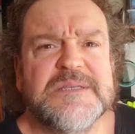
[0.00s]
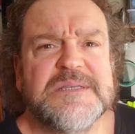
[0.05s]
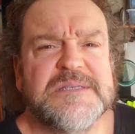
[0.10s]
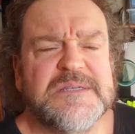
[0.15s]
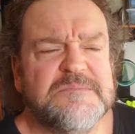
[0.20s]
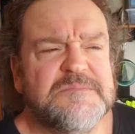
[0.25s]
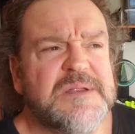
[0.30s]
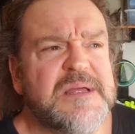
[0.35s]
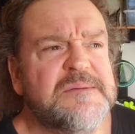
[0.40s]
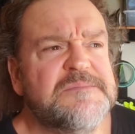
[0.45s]

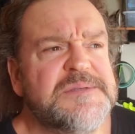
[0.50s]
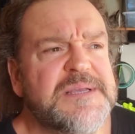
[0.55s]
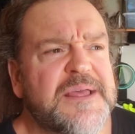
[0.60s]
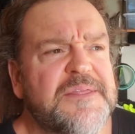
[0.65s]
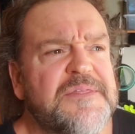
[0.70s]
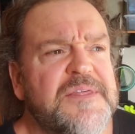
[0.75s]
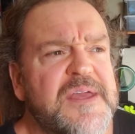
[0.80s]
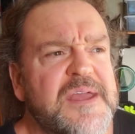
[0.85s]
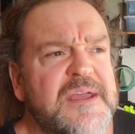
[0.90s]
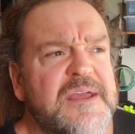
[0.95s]
Sometimes I
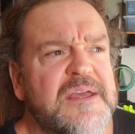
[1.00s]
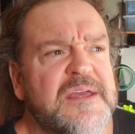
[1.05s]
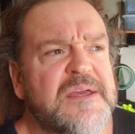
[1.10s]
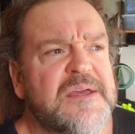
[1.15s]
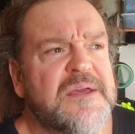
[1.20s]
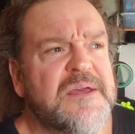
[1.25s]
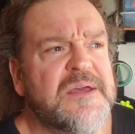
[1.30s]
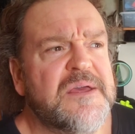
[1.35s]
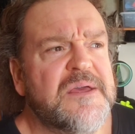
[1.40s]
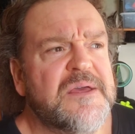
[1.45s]
think
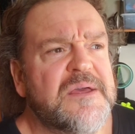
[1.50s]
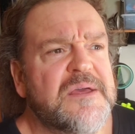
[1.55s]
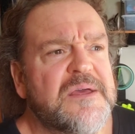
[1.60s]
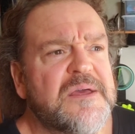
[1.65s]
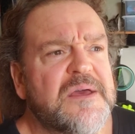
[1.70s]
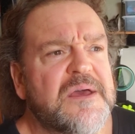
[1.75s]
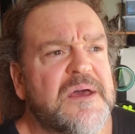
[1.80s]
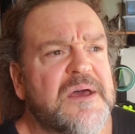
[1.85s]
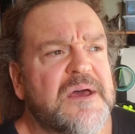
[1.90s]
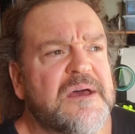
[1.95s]

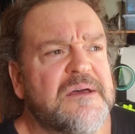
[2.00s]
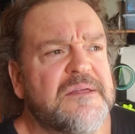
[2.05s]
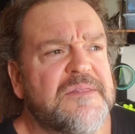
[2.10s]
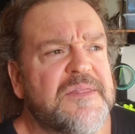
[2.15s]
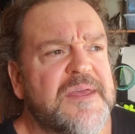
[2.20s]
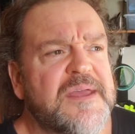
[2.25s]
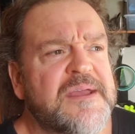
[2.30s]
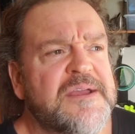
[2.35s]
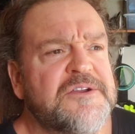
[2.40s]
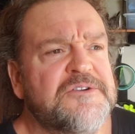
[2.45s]

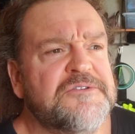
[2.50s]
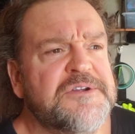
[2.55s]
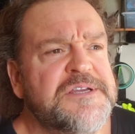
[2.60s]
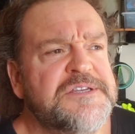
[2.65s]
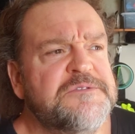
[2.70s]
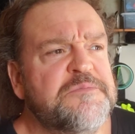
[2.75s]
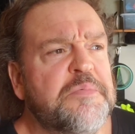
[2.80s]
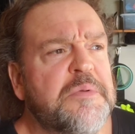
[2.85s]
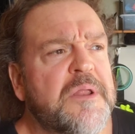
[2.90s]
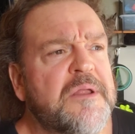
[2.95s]
the
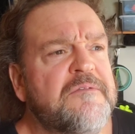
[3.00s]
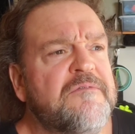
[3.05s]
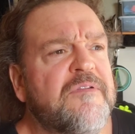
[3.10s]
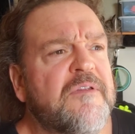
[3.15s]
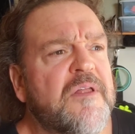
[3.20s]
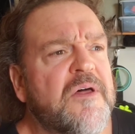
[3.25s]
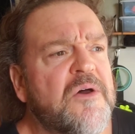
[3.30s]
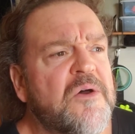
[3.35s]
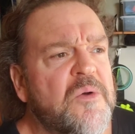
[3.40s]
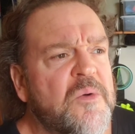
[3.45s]
increased blood
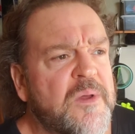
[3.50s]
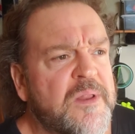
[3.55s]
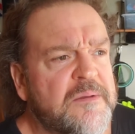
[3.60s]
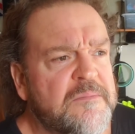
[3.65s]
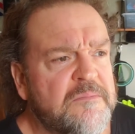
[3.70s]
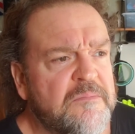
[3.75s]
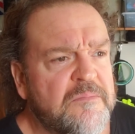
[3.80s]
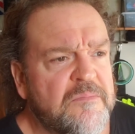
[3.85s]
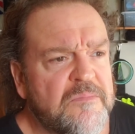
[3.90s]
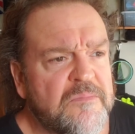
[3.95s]
flow
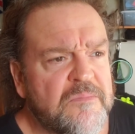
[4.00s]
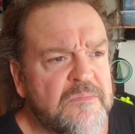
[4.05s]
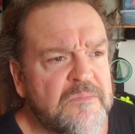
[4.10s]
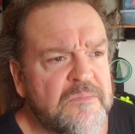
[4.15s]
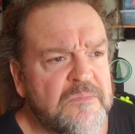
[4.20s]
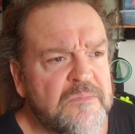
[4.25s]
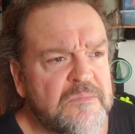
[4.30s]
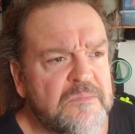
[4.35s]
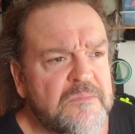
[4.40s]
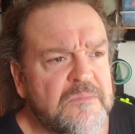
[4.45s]
and
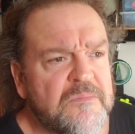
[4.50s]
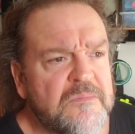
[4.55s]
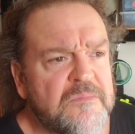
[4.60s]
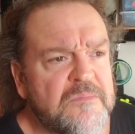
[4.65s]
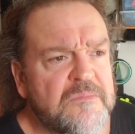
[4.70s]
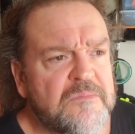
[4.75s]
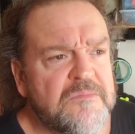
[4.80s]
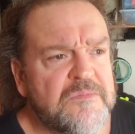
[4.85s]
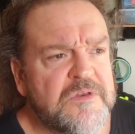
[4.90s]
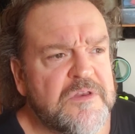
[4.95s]

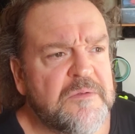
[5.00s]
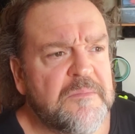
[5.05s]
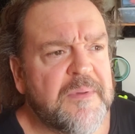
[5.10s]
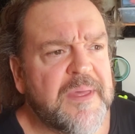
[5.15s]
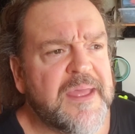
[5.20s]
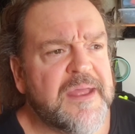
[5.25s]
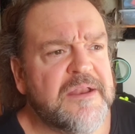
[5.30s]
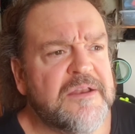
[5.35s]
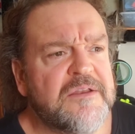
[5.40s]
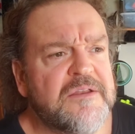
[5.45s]

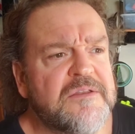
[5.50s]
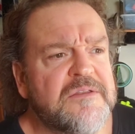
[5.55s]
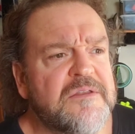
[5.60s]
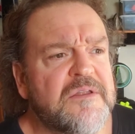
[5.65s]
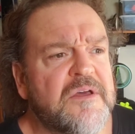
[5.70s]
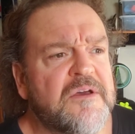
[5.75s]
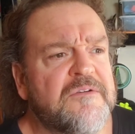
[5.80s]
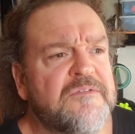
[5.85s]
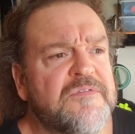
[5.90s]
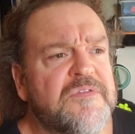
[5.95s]
demand
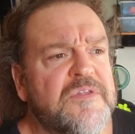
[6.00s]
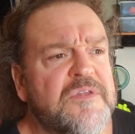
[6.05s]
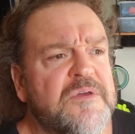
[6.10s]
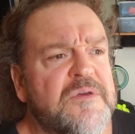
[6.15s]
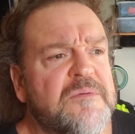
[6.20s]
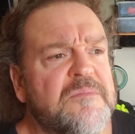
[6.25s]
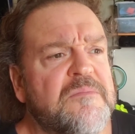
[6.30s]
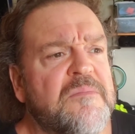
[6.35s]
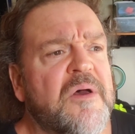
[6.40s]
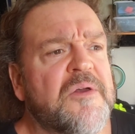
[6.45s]
of
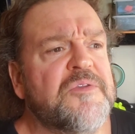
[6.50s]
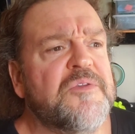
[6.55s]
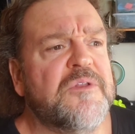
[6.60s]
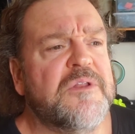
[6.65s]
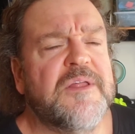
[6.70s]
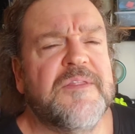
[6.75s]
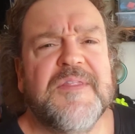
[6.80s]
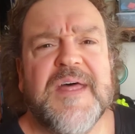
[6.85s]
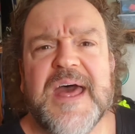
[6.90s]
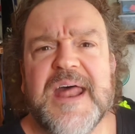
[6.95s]
the
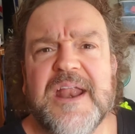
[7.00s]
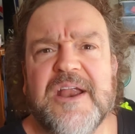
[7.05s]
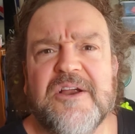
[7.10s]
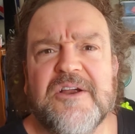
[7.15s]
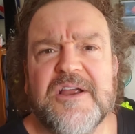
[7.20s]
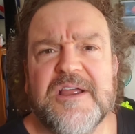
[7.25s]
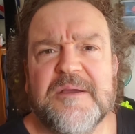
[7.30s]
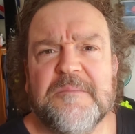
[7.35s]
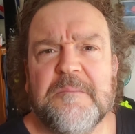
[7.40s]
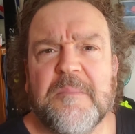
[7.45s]
muscle in that
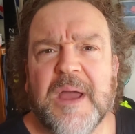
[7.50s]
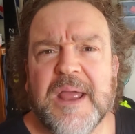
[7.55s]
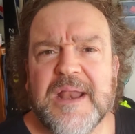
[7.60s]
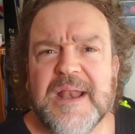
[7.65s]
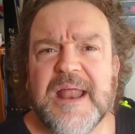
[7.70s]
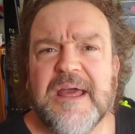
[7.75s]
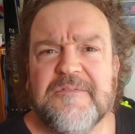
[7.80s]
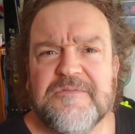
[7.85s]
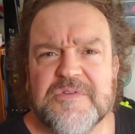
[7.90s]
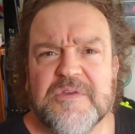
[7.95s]
area might
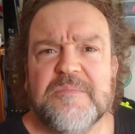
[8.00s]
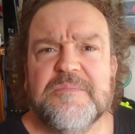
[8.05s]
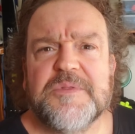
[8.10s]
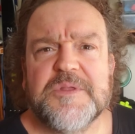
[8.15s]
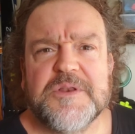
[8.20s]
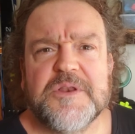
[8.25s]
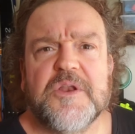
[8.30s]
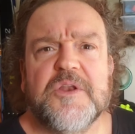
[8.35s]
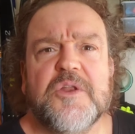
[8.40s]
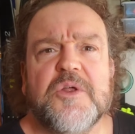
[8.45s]
have
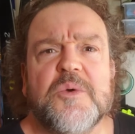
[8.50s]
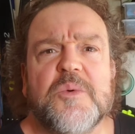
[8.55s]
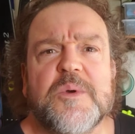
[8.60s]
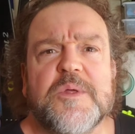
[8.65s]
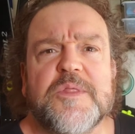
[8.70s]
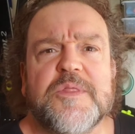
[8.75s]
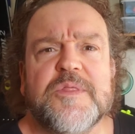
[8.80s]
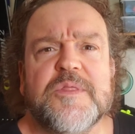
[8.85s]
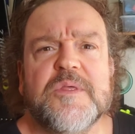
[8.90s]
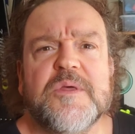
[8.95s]
something to do with,